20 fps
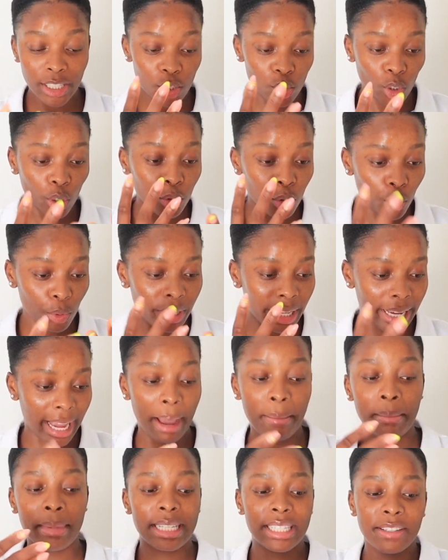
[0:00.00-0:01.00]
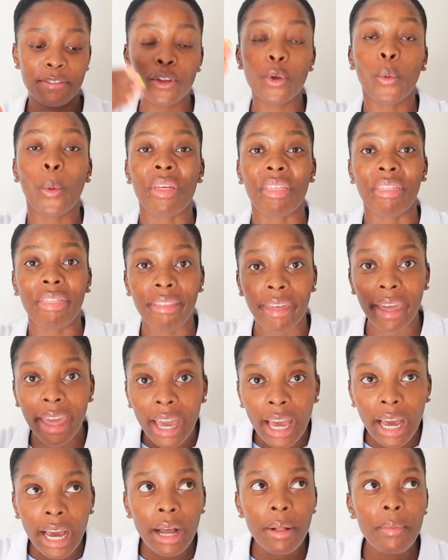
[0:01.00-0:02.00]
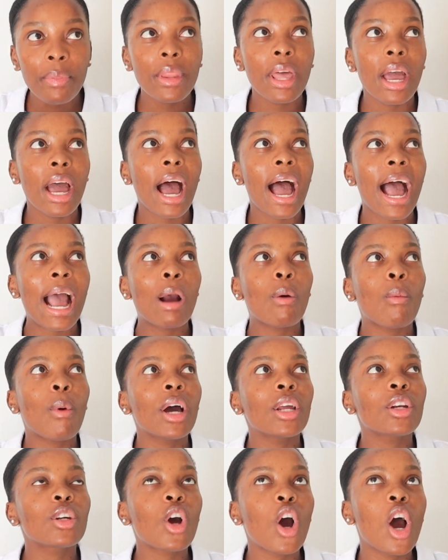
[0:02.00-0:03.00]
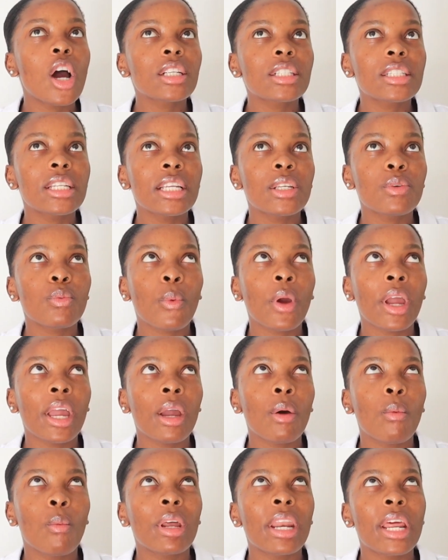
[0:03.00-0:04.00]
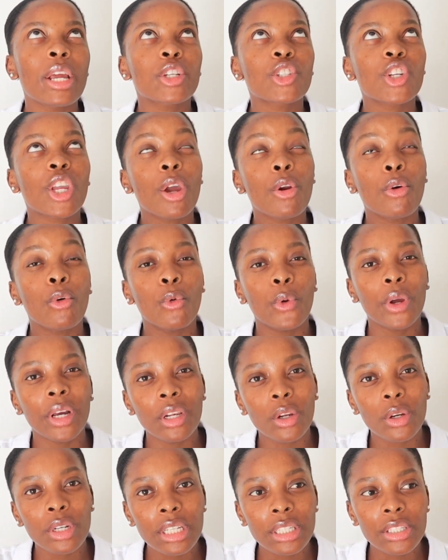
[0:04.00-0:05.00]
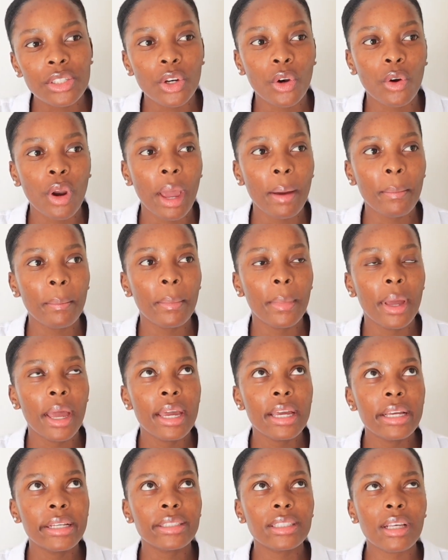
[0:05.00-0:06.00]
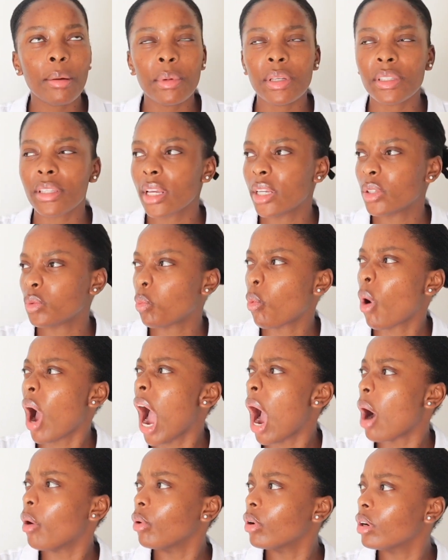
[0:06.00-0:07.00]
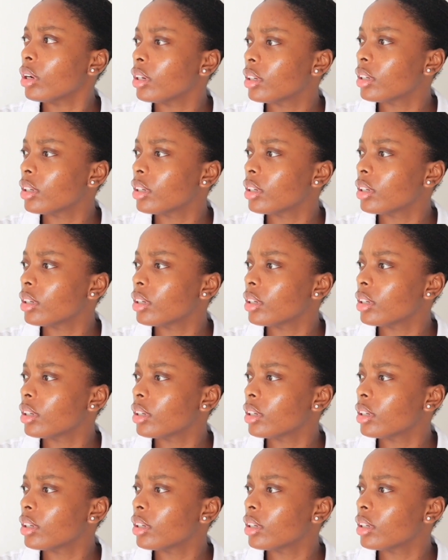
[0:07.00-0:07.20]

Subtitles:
not through the camera as if you were there. I want content where when I share a reel on Instagram, someone says wow.